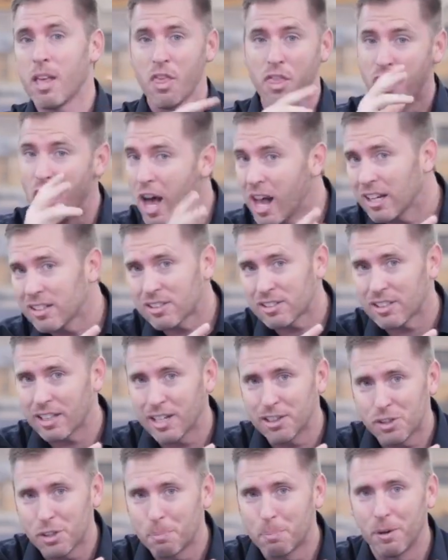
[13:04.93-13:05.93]
thus,
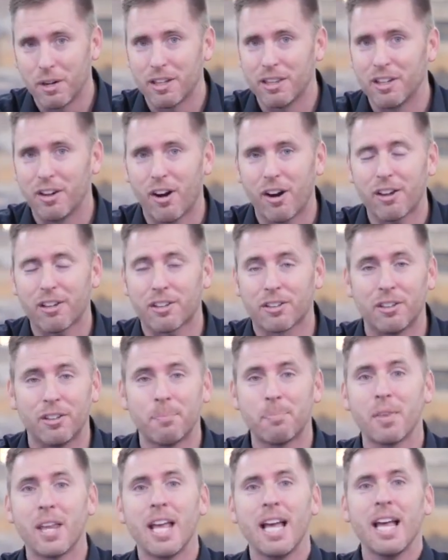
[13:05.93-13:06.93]
as you put in the
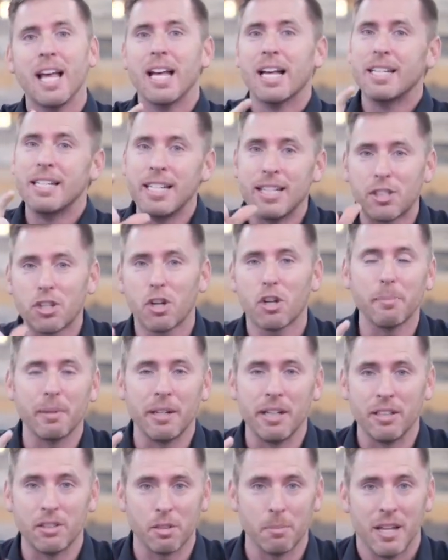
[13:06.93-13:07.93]
article,
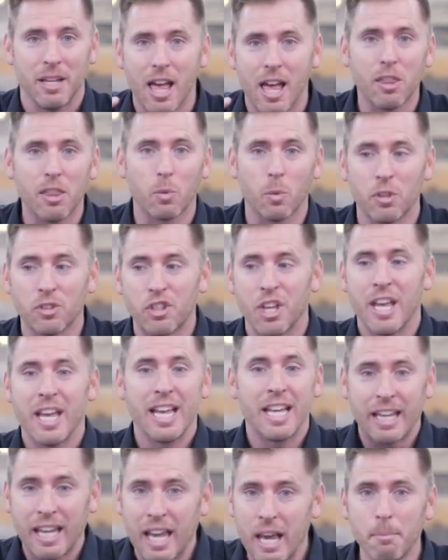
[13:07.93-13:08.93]
determinism. In other words,
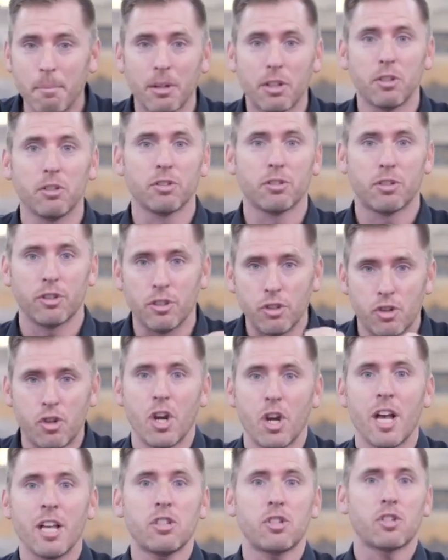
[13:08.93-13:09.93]
chemicals
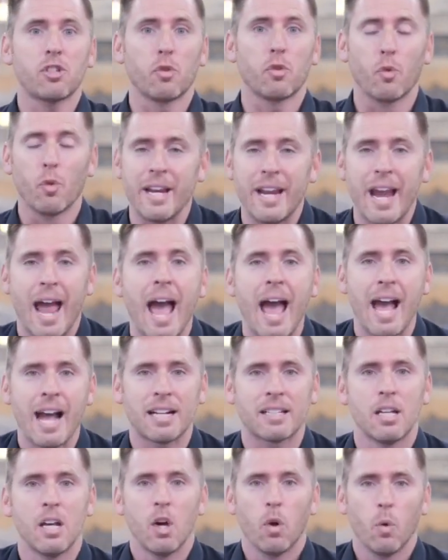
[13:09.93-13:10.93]
just react.
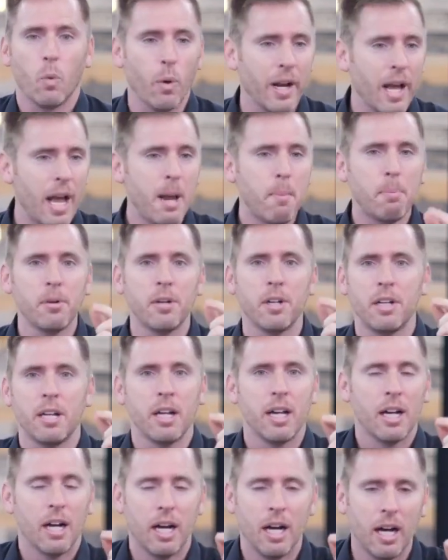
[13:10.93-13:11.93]
When I put
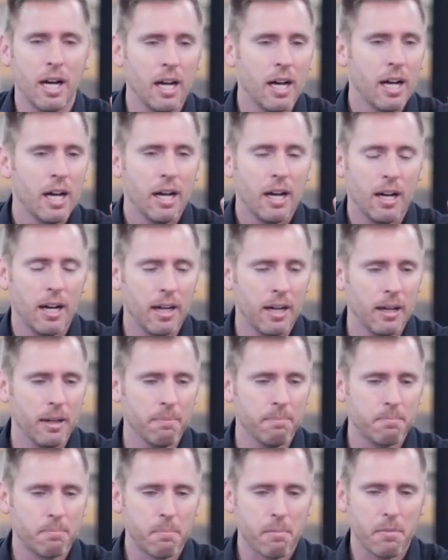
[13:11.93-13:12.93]

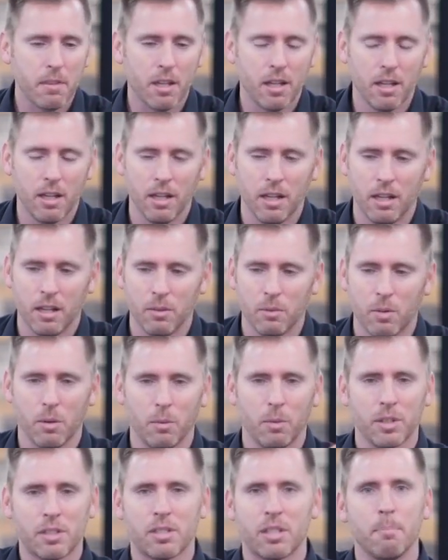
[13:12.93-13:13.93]

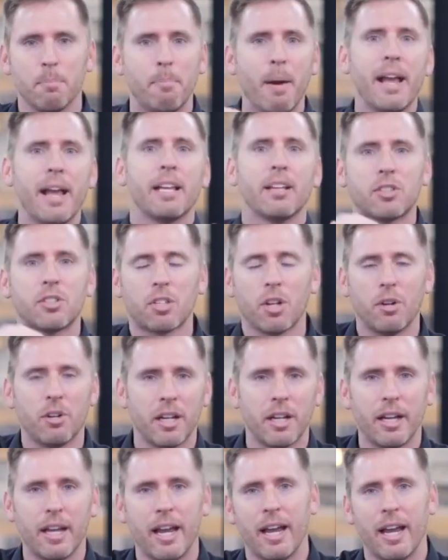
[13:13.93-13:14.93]
what's the baking
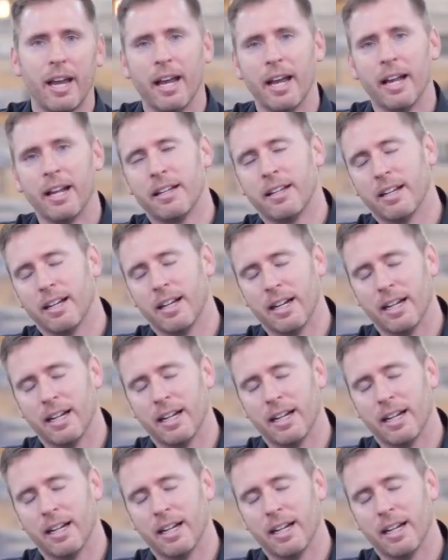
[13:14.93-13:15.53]
soda and